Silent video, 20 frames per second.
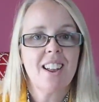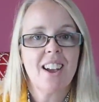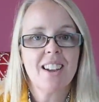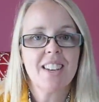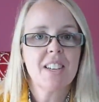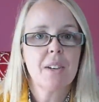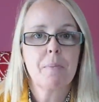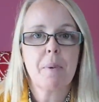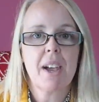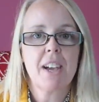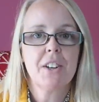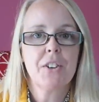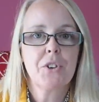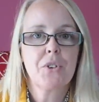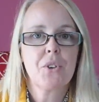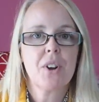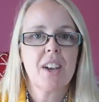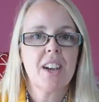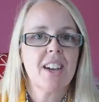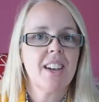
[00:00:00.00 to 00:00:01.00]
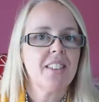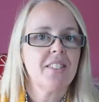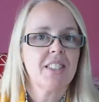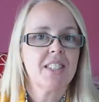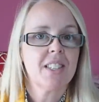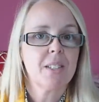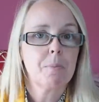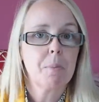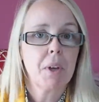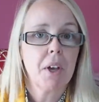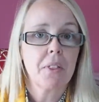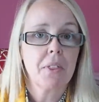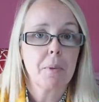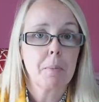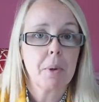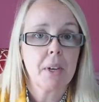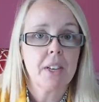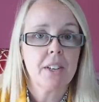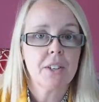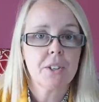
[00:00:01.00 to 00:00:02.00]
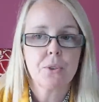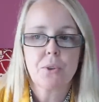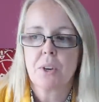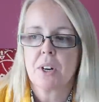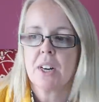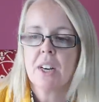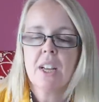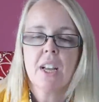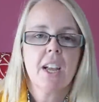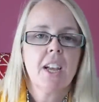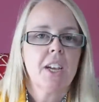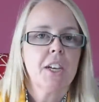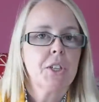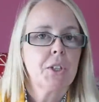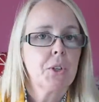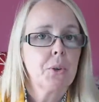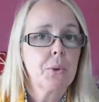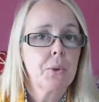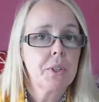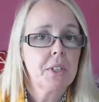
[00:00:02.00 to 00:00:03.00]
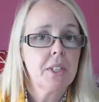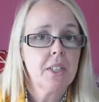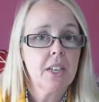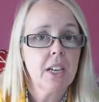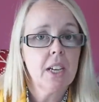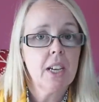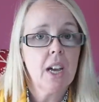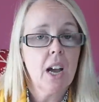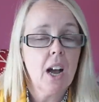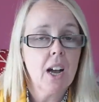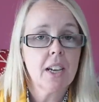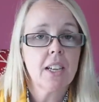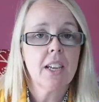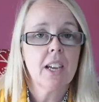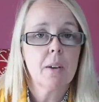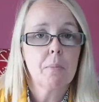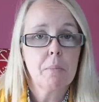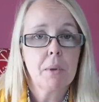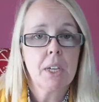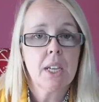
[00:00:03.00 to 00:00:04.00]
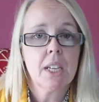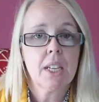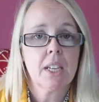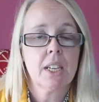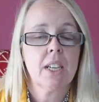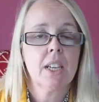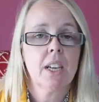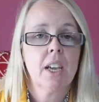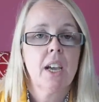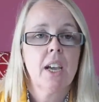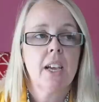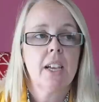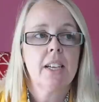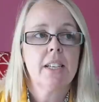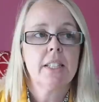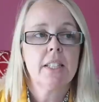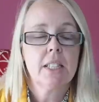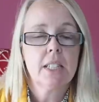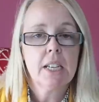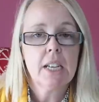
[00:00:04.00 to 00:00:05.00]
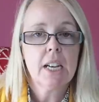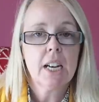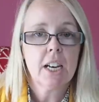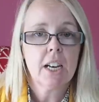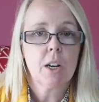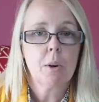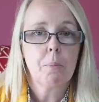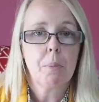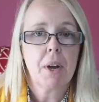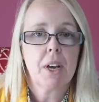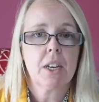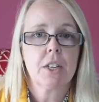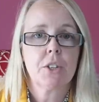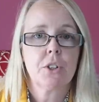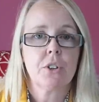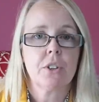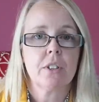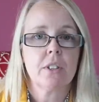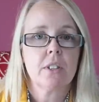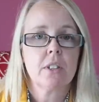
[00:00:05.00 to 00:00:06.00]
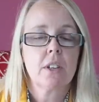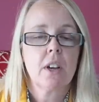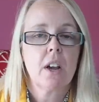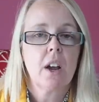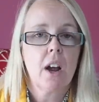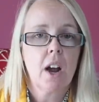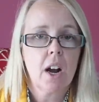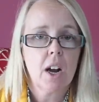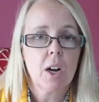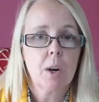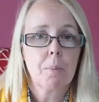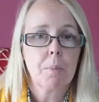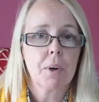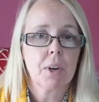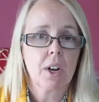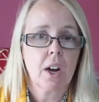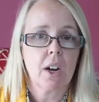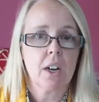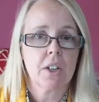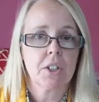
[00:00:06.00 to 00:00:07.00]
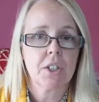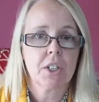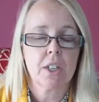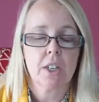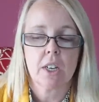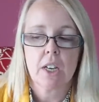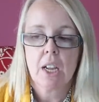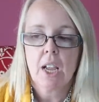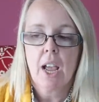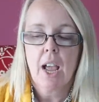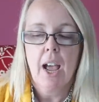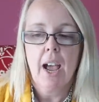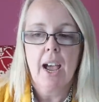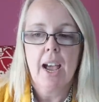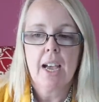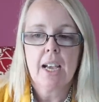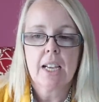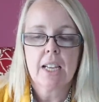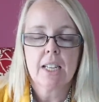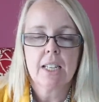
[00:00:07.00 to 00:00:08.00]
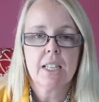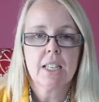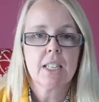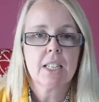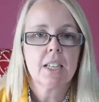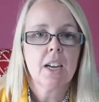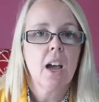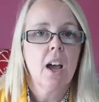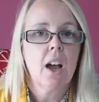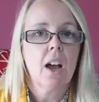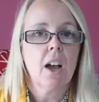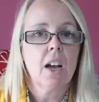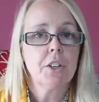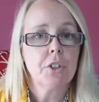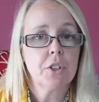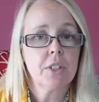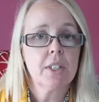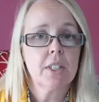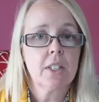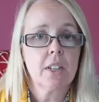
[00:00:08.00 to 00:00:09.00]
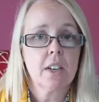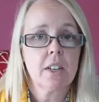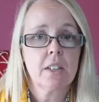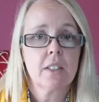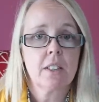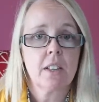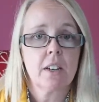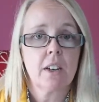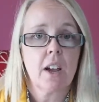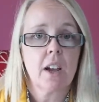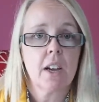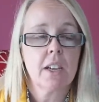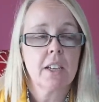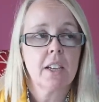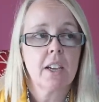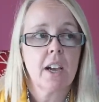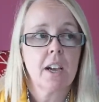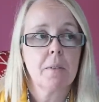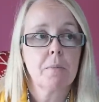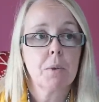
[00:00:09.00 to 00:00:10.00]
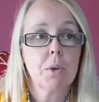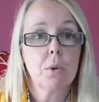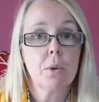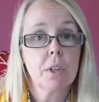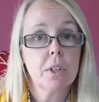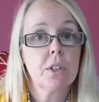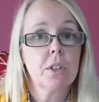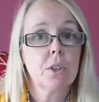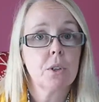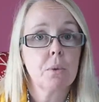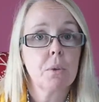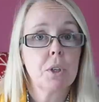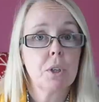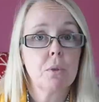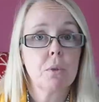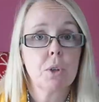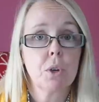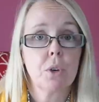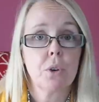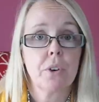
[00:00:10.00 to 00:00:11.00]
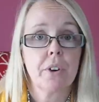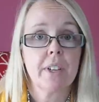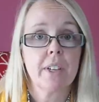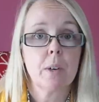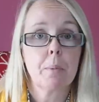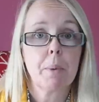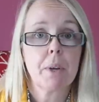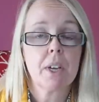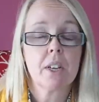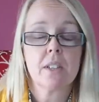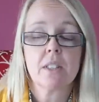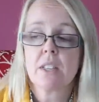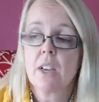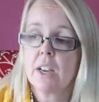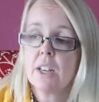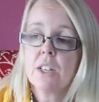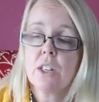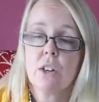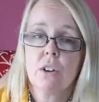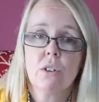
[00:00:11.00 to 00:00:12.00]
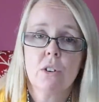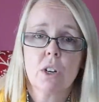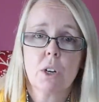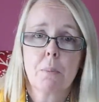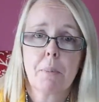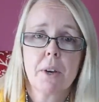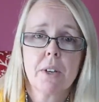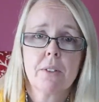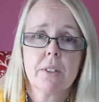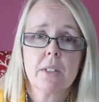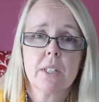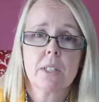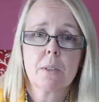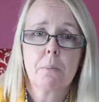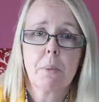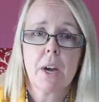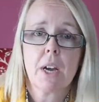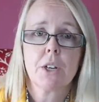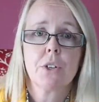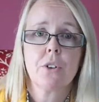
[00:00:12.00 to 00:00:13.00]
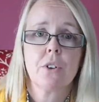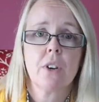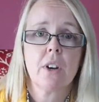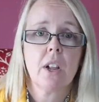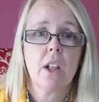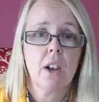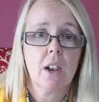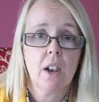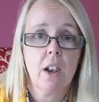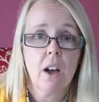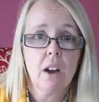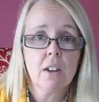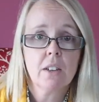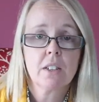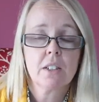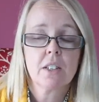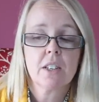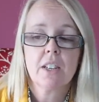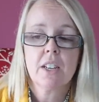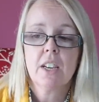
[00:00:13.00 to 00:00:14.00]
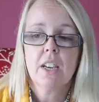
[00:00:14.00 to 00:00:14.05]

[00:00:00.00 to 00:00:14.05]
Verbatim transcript: I am Andrea and this is Beyond the Pink Door. So today I am making a Sinclair Patterns Harper cardigan and I just decided that I am going to do a tutorial because I talk about this pattern a lot.